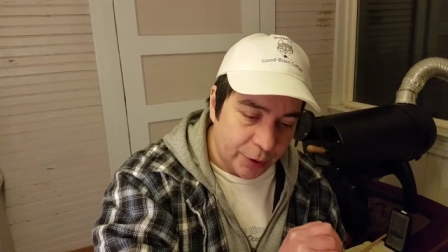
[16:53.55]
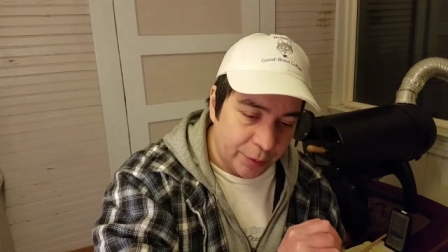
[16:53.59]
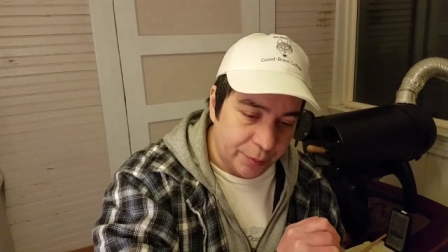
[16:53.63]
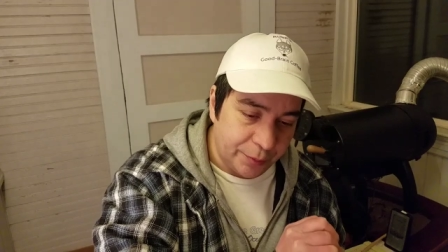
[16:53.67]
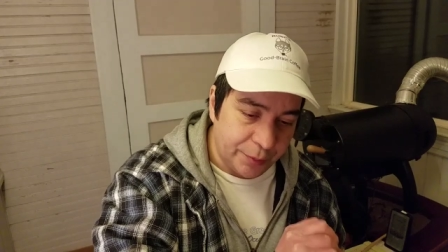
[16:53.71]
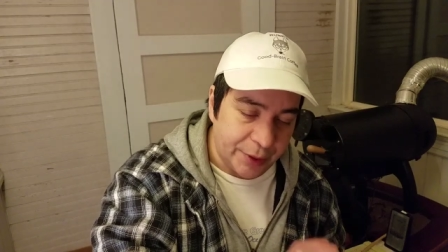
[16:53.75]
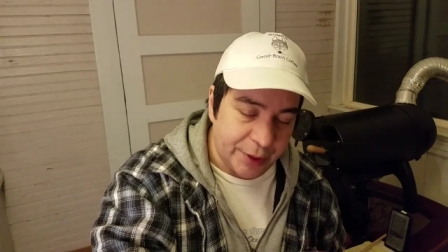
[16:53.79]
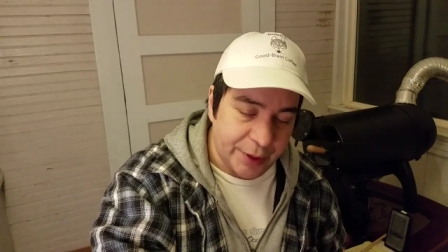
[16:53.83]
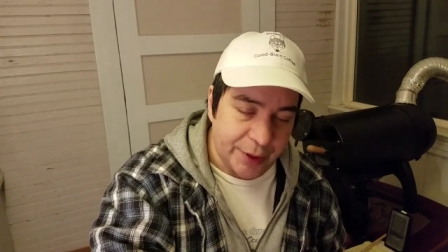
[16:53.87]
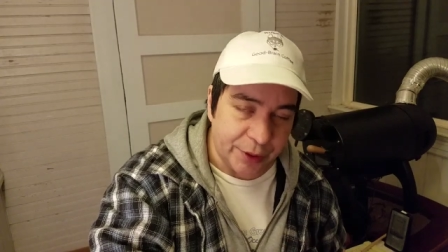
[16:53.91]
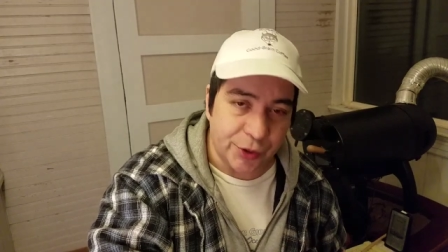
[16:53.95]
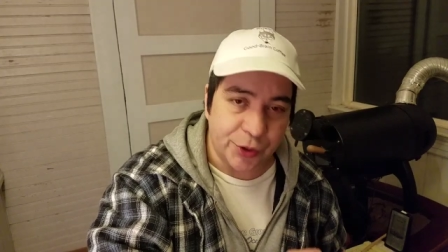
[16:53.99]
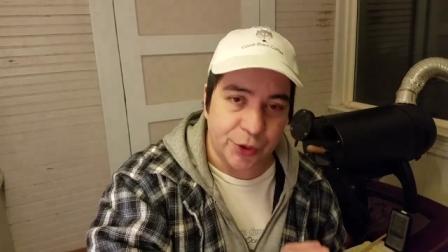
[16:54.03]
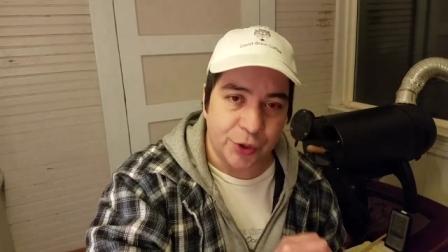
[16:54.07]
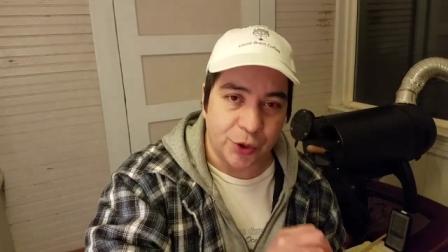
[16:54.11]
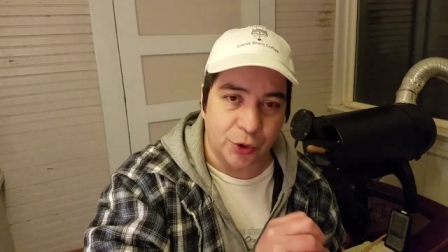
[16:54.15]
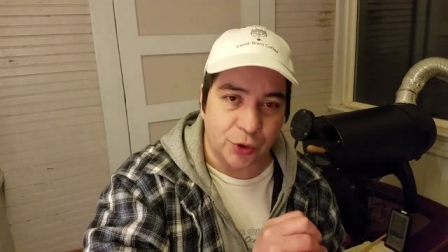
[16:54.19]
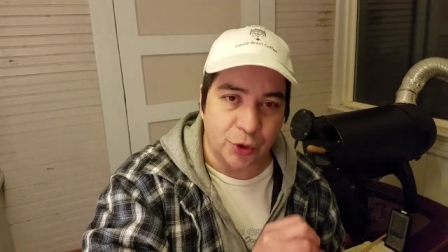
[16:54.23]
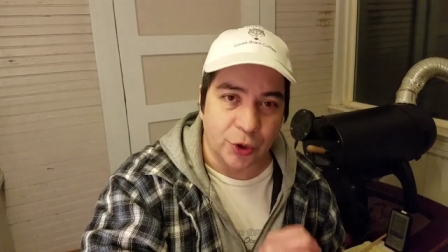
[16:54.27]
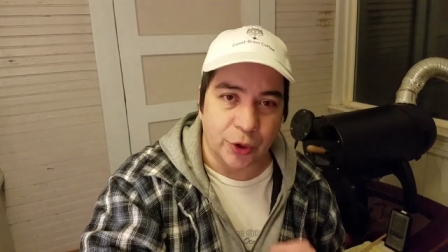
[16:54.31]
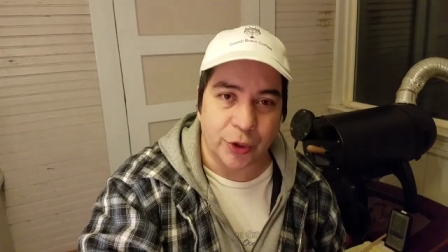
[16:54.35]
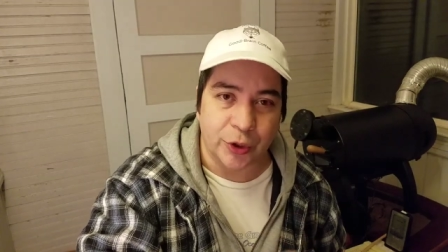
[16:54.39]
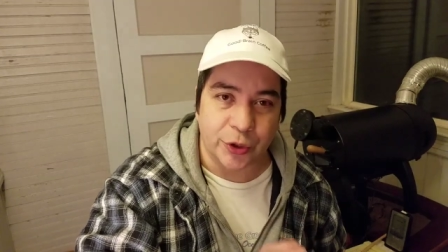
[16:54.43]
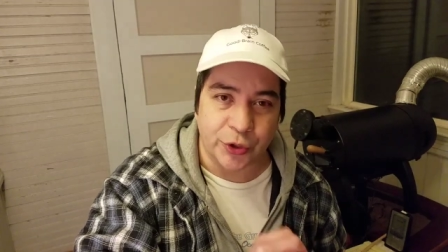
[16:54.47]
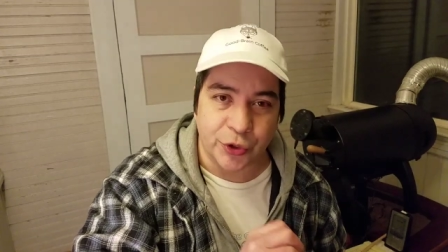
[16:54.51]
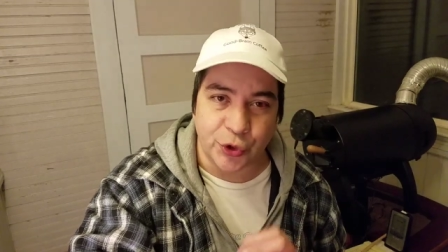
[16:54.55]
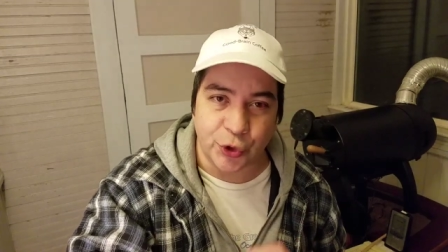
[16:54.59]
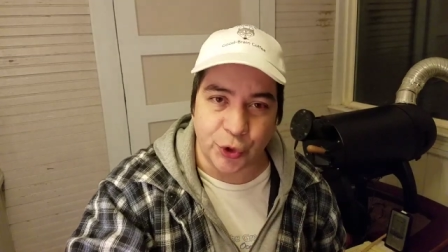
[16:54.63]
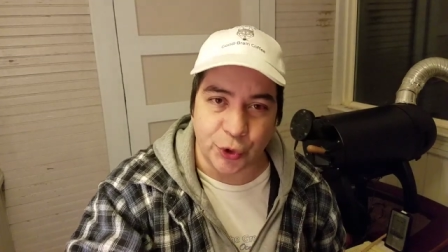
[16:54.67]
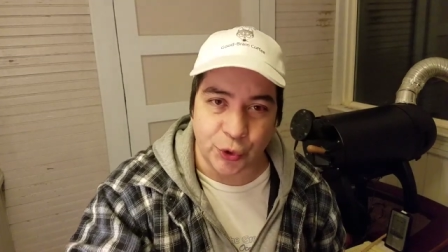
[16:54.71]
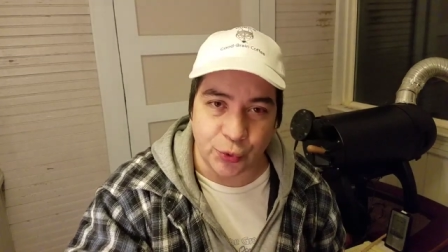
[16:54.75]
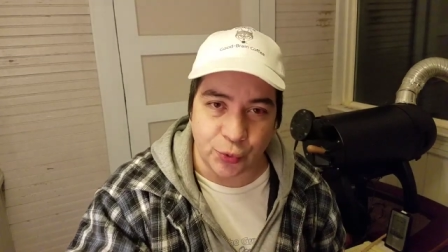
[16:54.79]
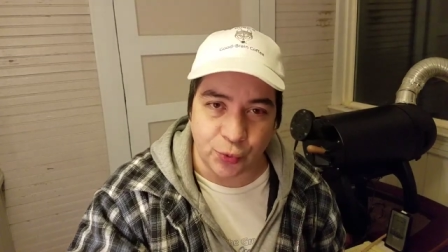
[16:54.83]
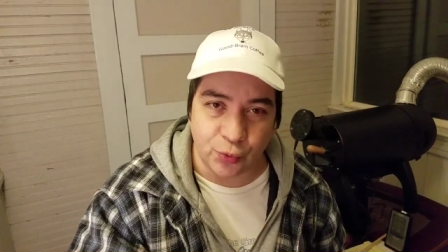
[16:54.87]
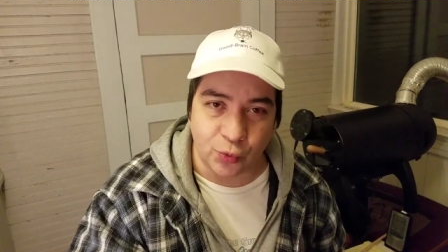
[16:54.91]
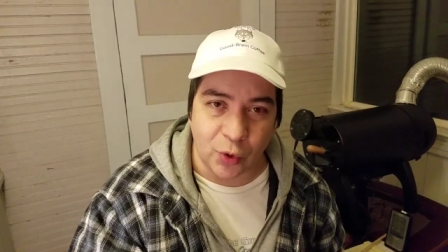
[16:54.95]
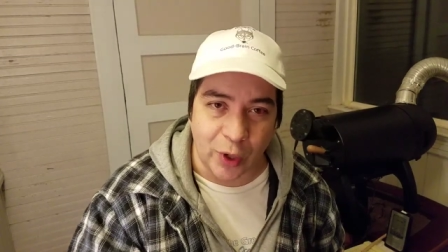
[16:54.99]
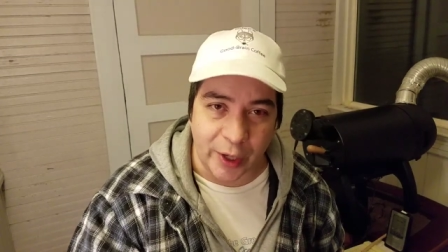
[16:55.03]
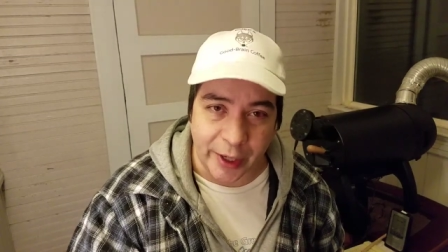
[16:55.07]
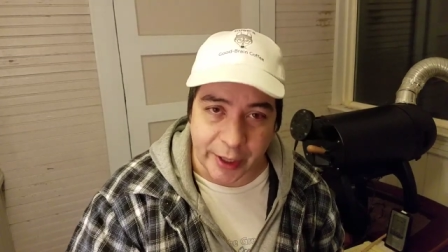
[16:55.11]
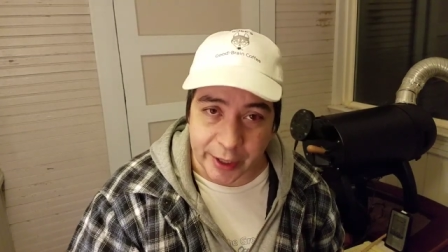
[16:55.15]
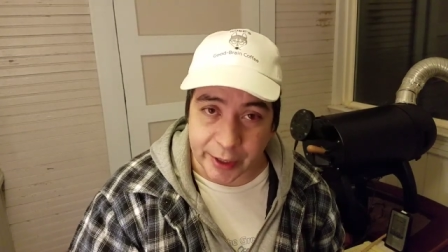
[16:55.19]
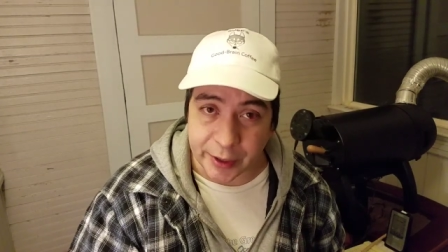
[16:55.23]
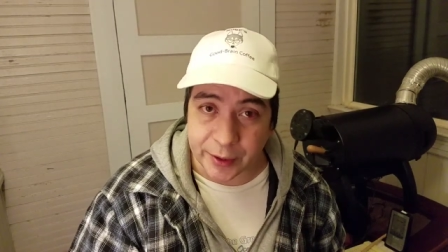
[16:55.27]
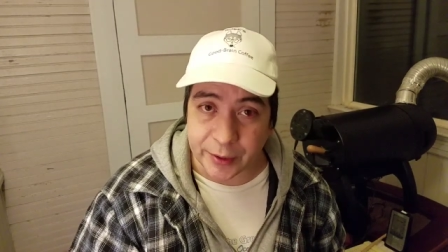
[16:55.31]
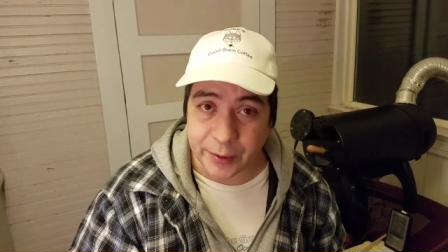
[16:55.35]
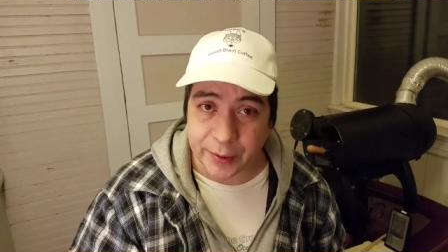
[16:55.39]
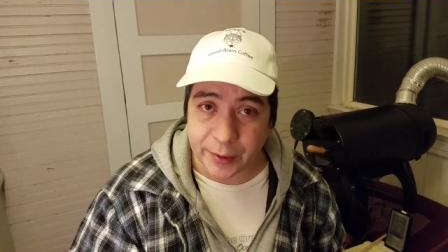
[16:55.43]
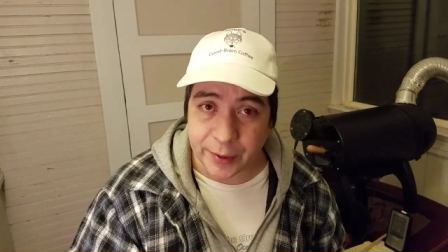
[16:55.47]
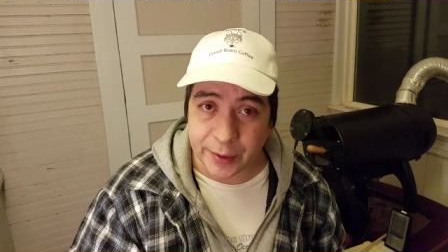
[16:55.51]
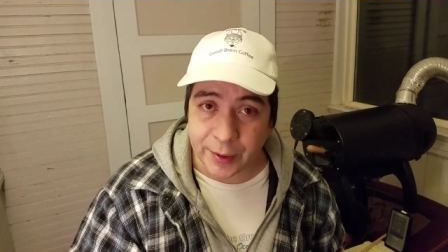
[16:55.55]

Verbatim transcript: bean to look a certain way.